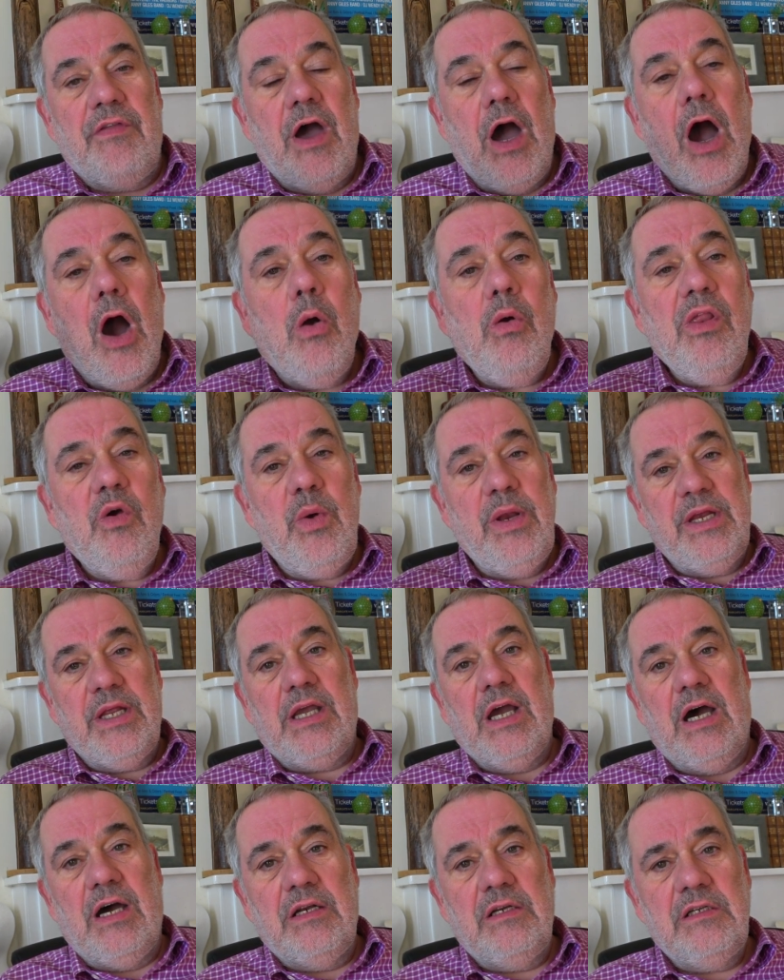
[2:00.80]
the whole of the Winter
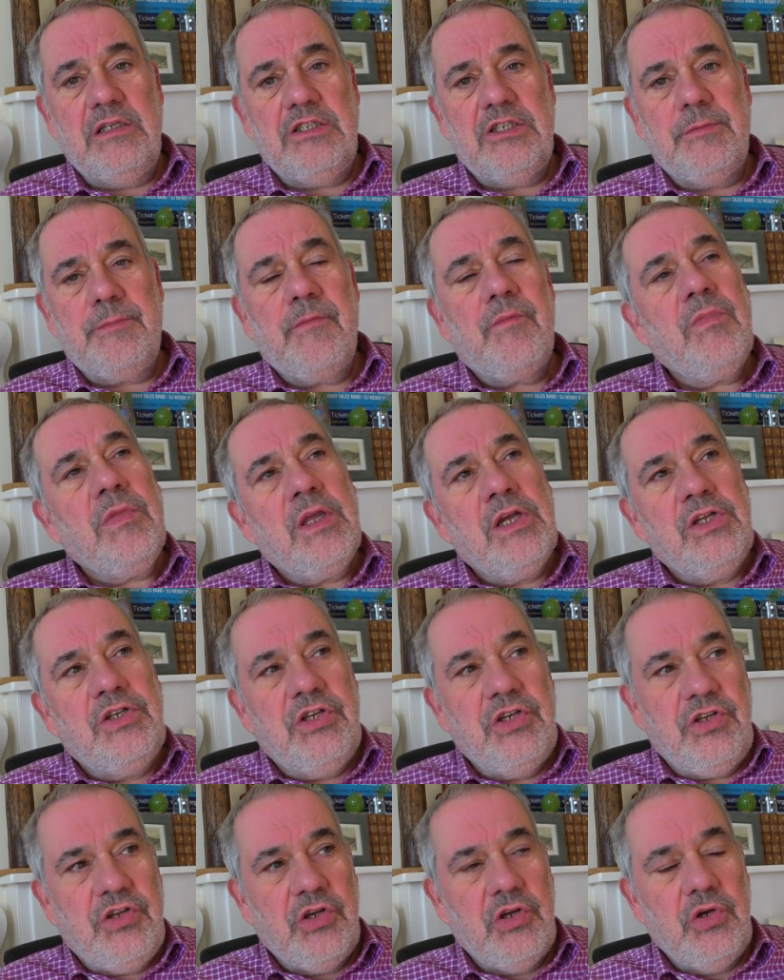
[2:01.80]
Gardens
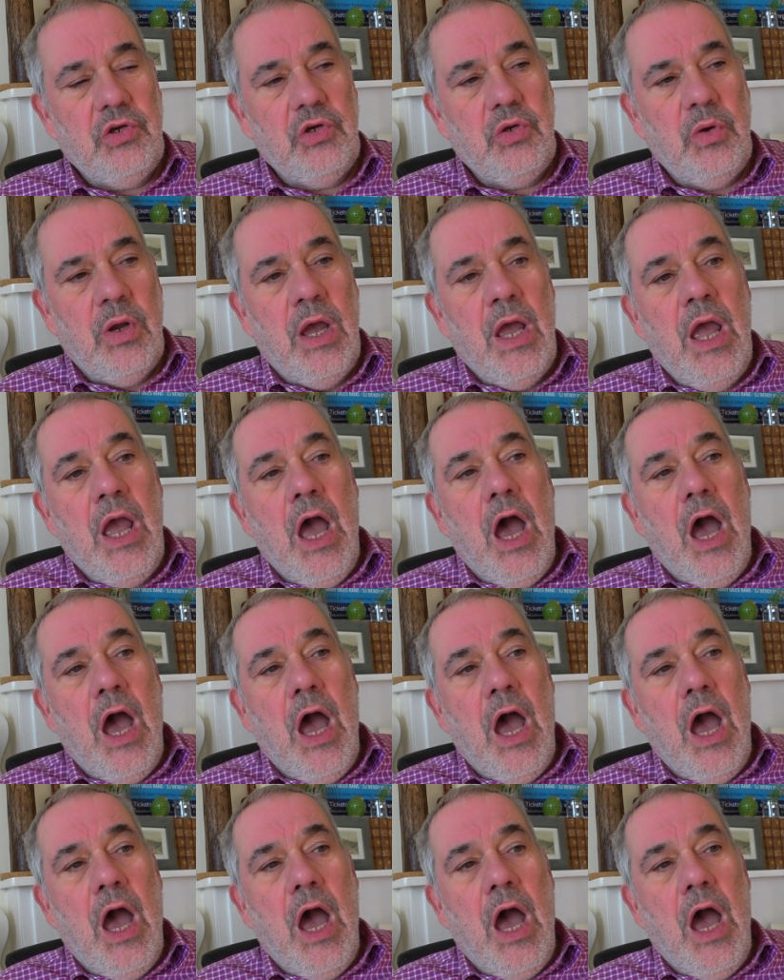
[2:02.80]
to do